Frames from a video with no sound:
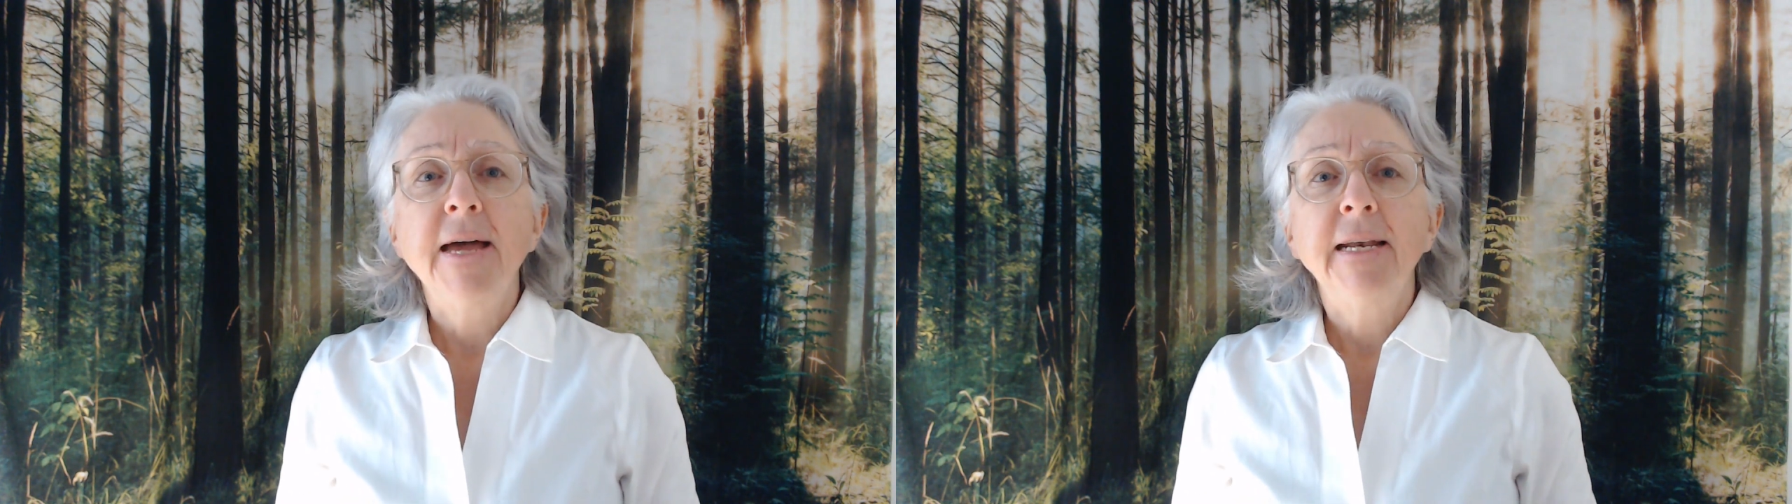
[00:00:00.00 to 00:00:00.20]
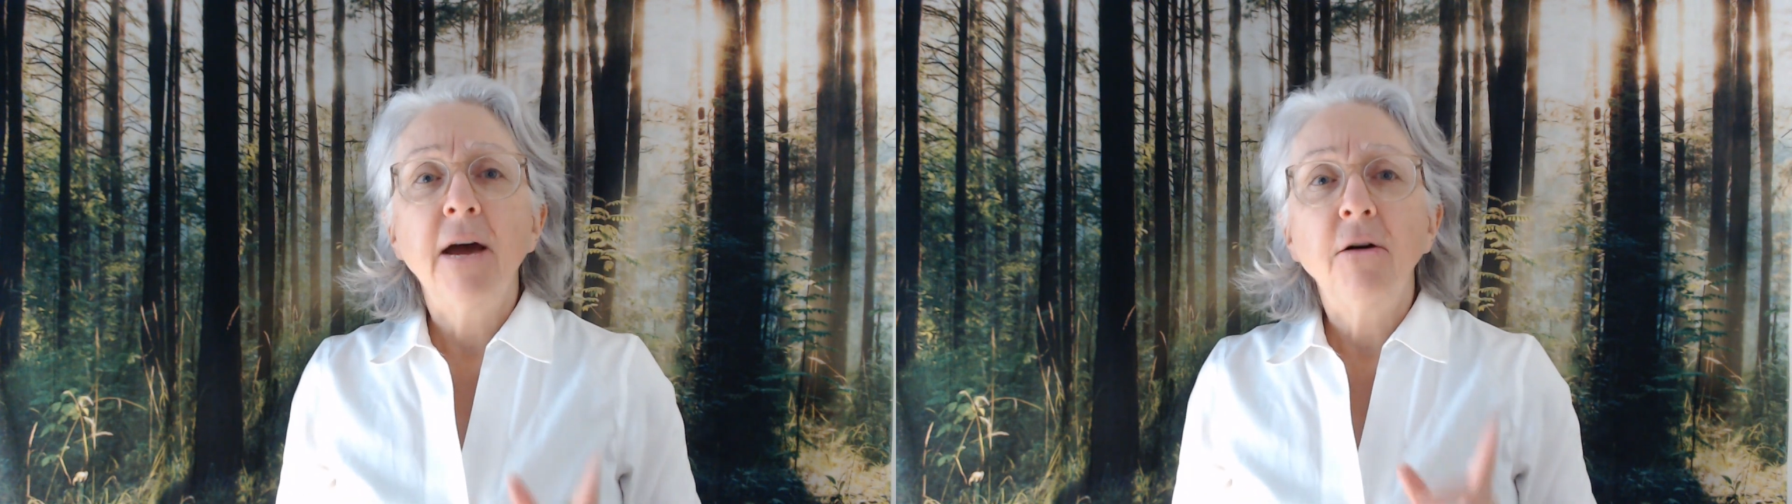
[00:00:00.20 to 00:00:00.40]

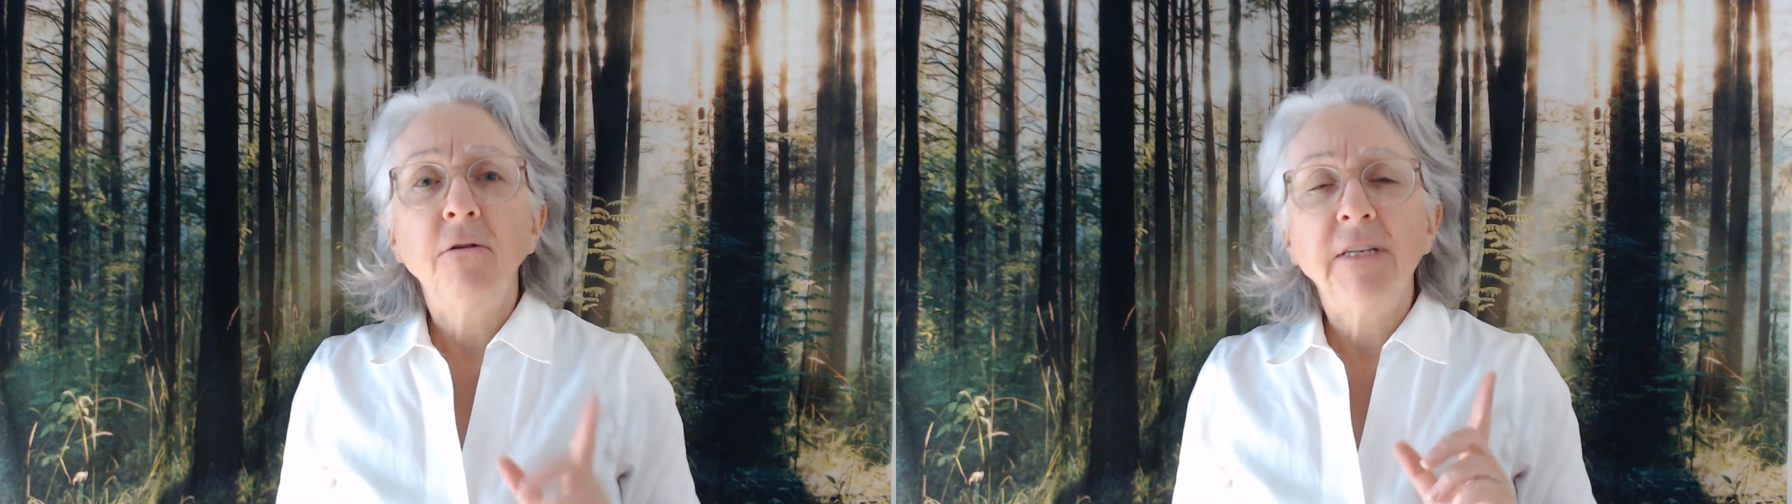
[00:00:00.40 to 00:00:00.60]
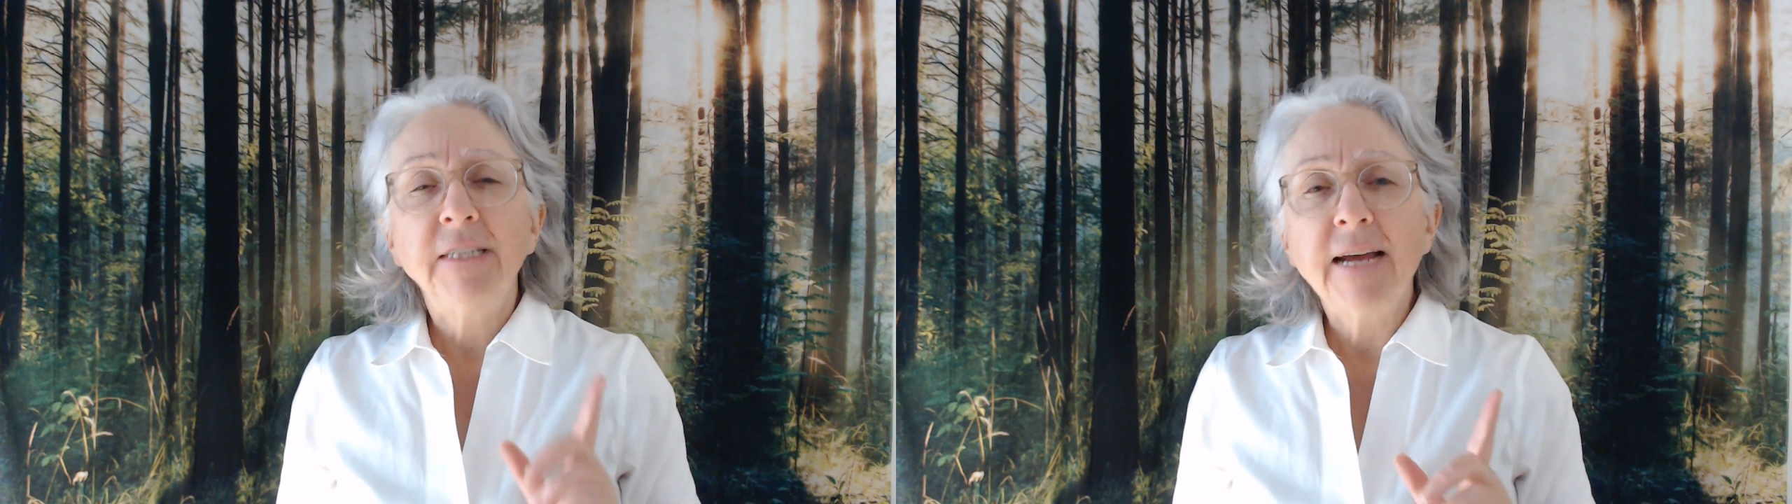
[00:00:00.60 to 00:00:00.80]
Now,
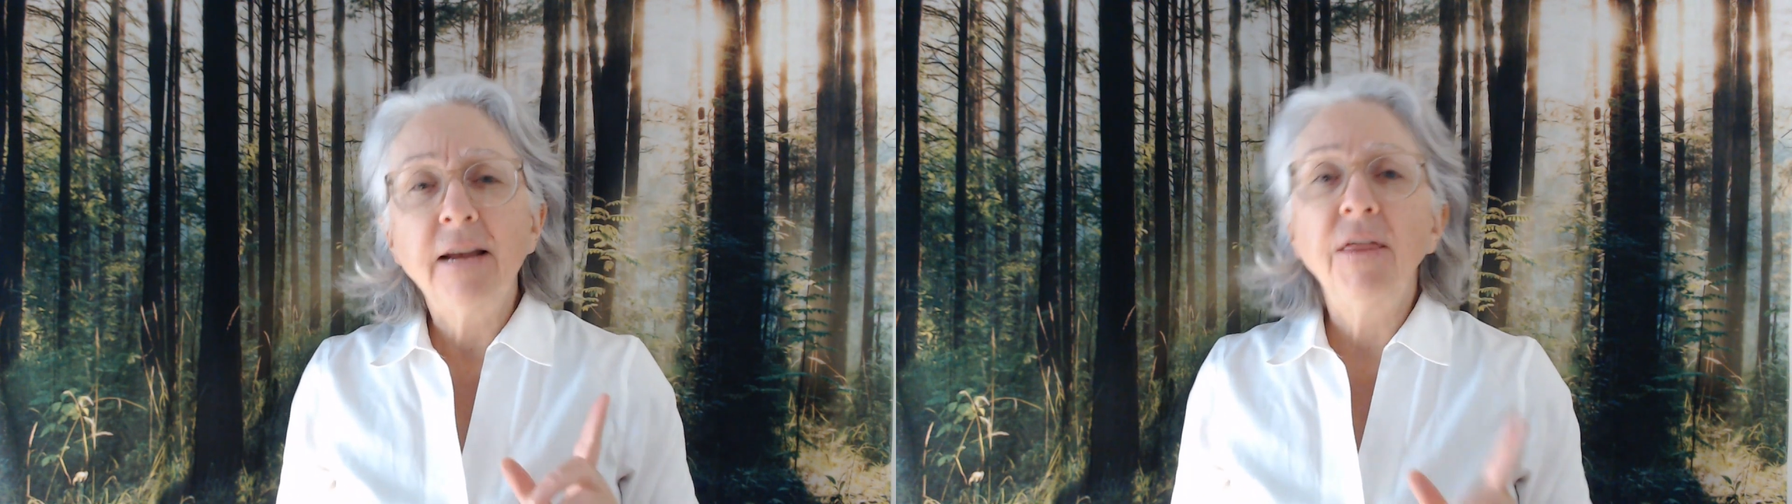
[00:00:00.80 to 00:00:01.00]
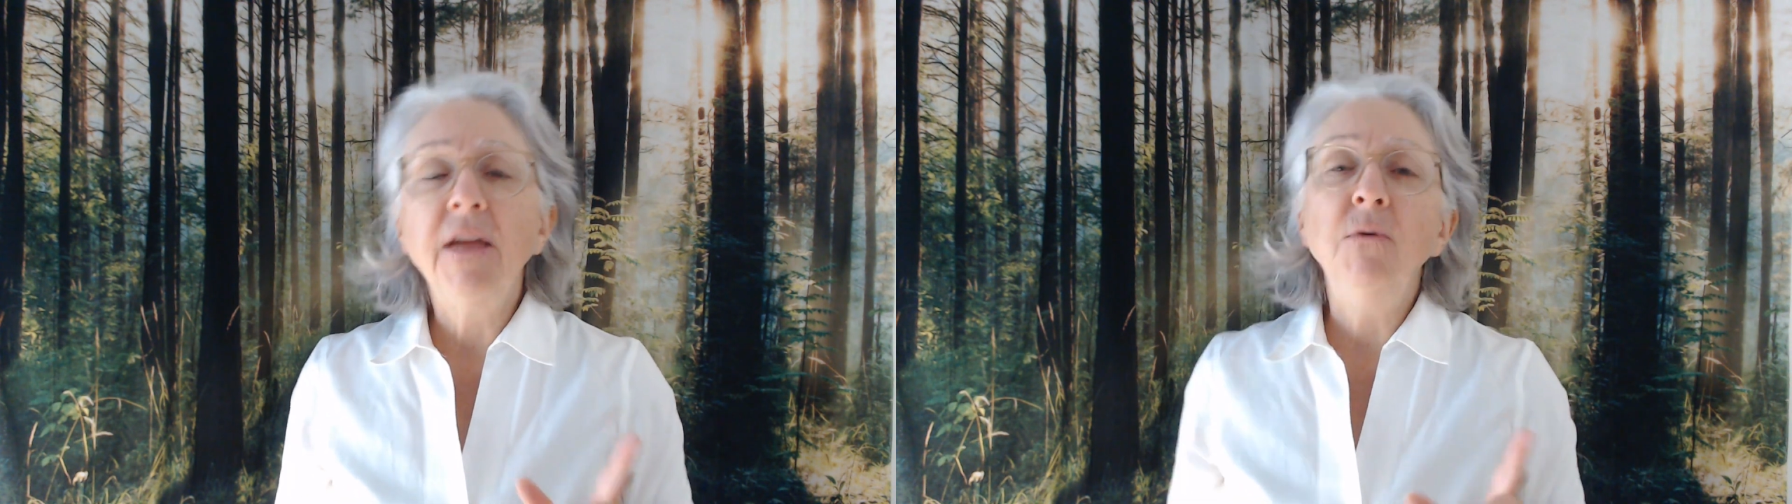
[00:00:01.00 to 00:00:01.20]
the second thing